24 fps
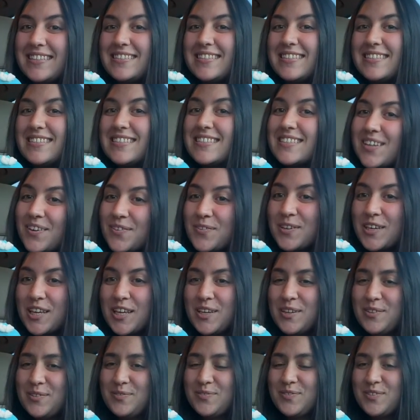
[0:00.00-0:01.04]
This is so
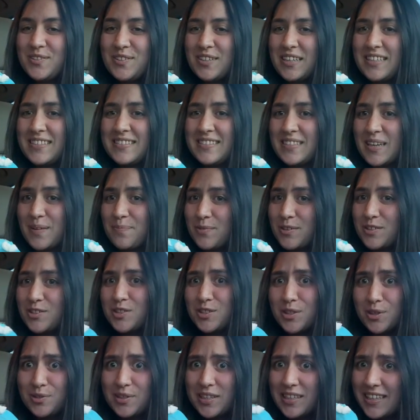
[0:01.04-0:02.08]
cute for a summer
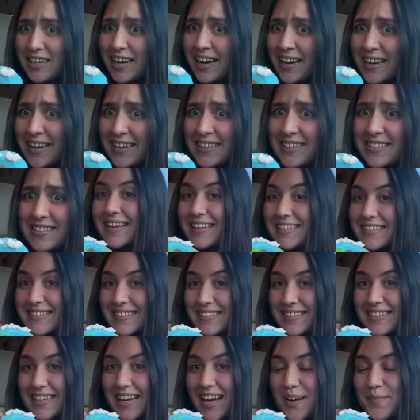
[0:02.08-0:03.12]
donut, guys.
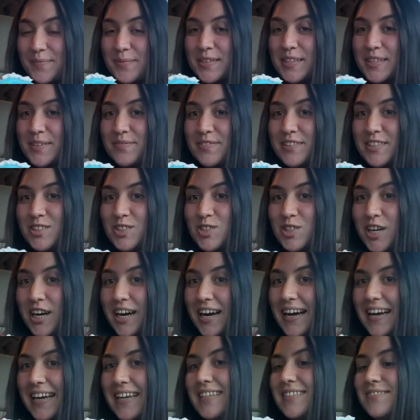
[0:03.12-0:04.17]
And so yeah, I'm gonna give it a try.